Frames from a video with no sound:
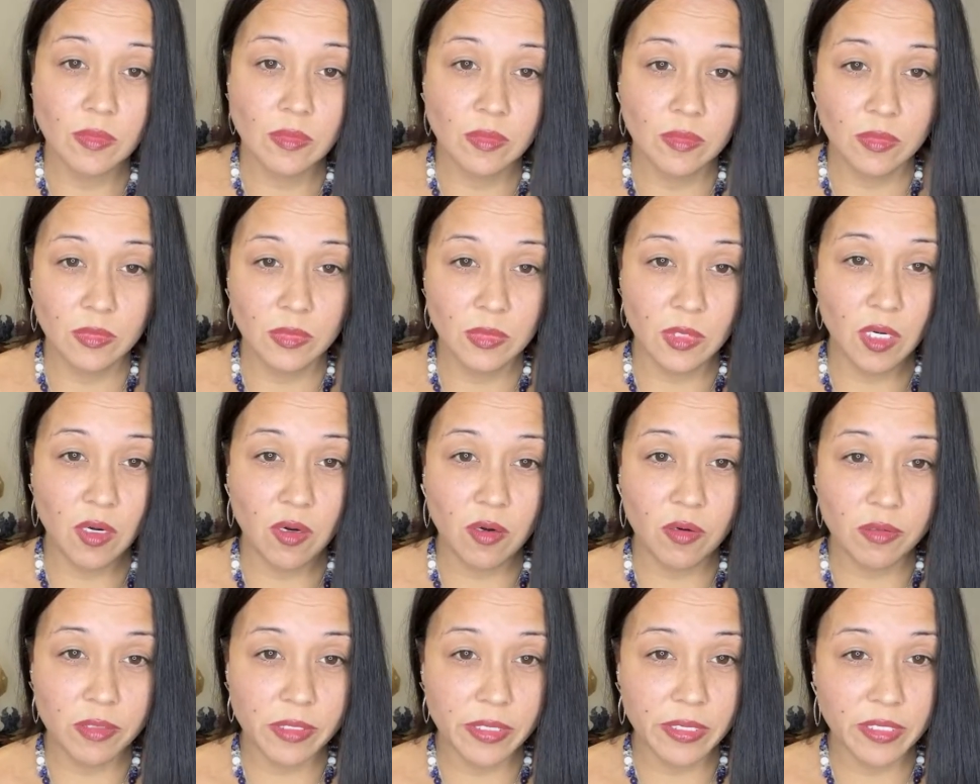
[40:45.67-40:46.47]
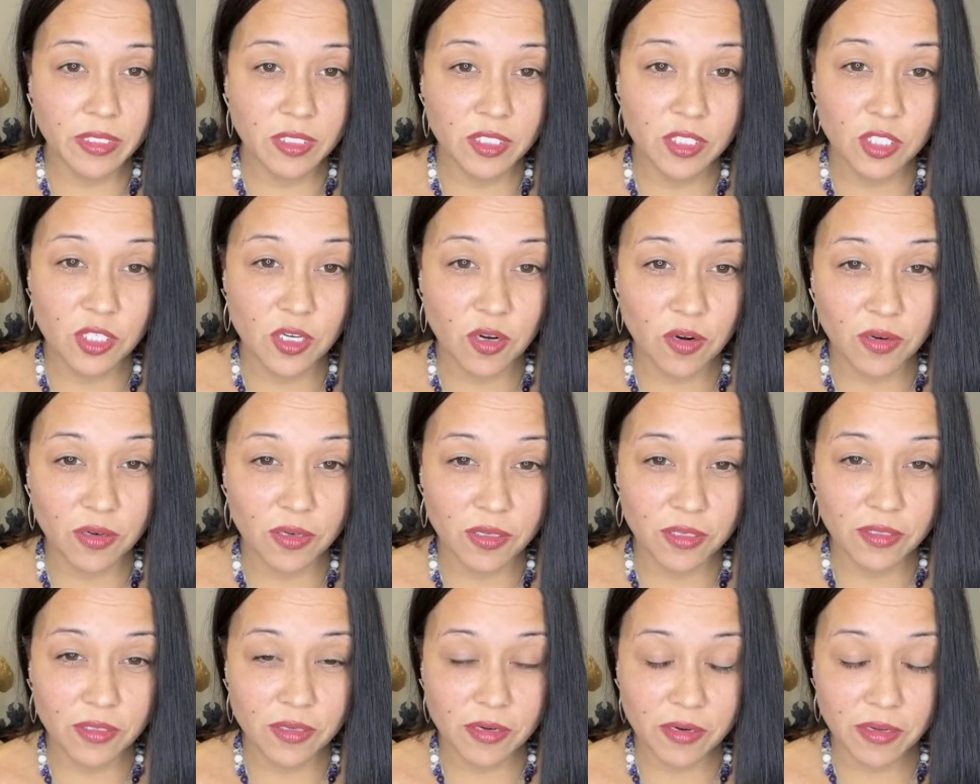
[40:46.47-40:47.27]
Oh yes, Jonah.
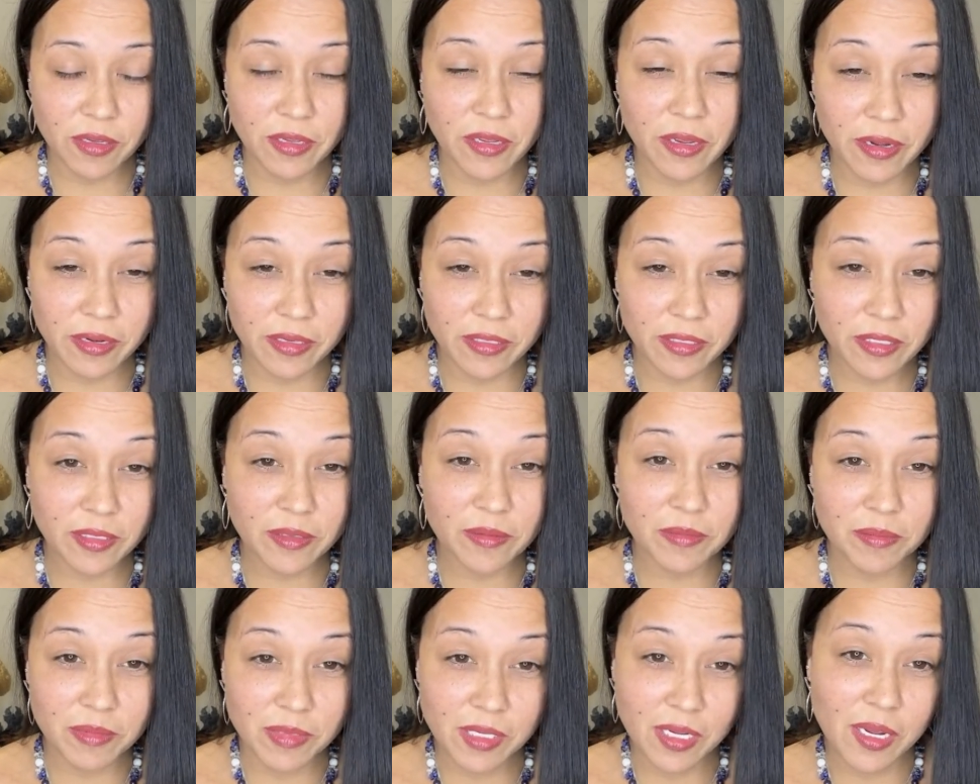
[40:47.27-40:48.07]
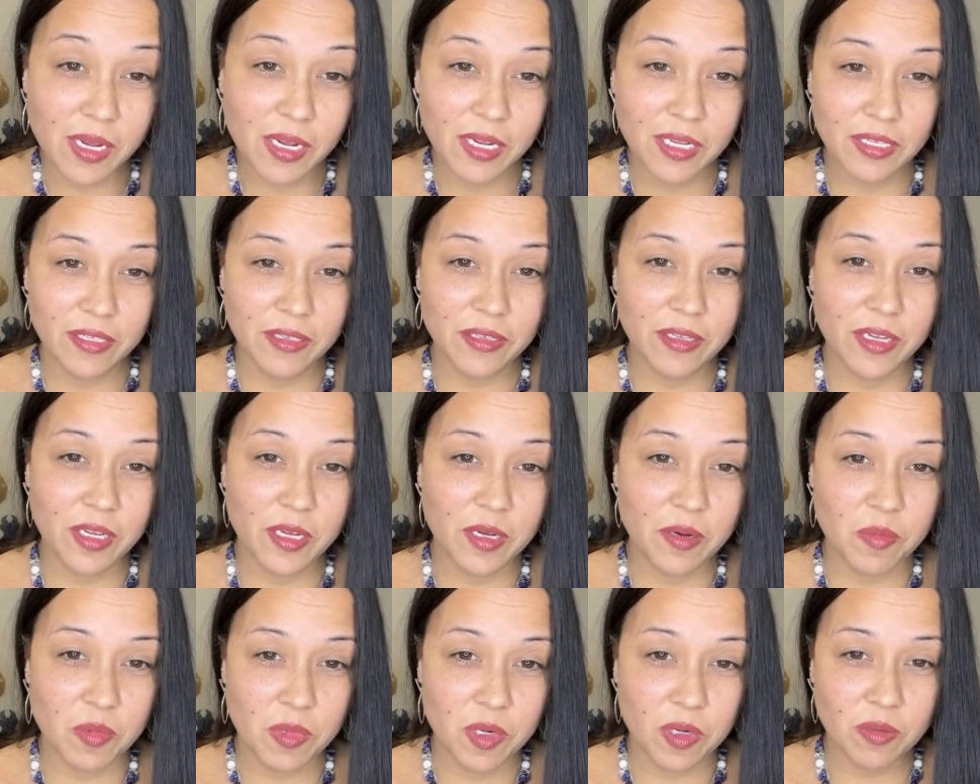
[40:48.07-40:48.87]
Yes,
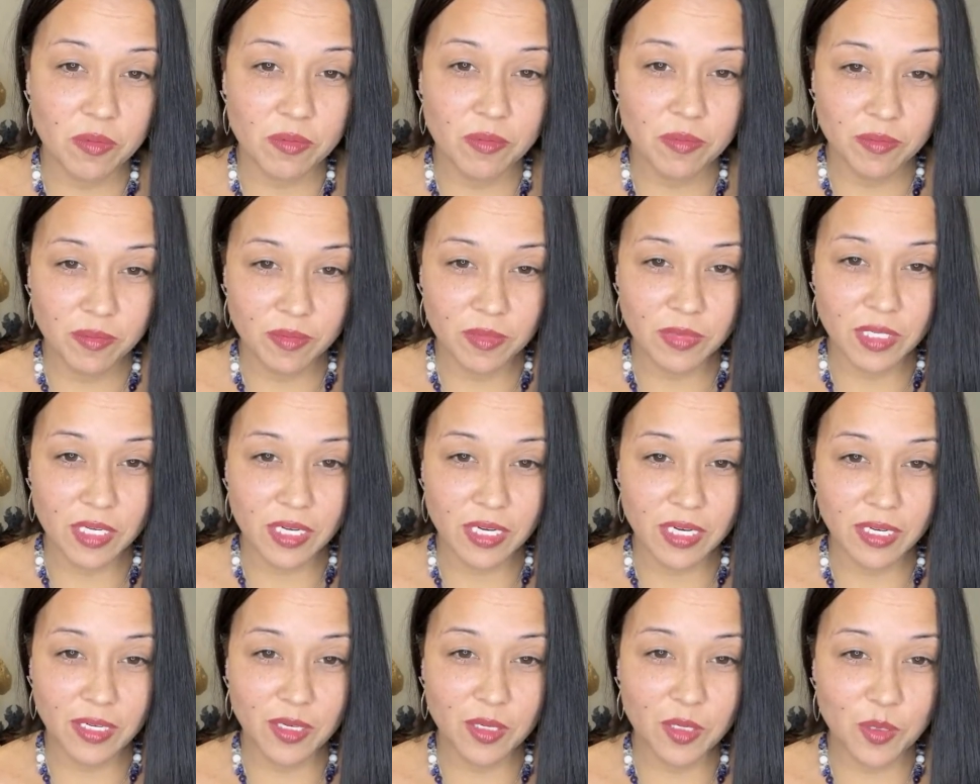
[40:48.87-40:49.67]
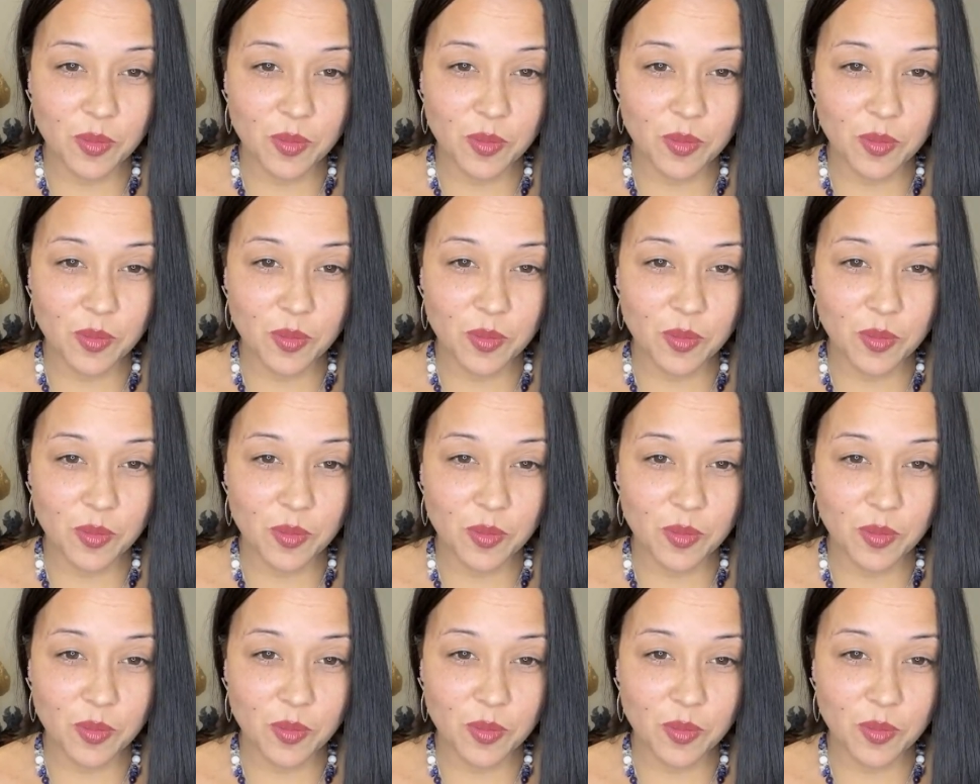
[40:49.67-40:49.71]
Liam. I know,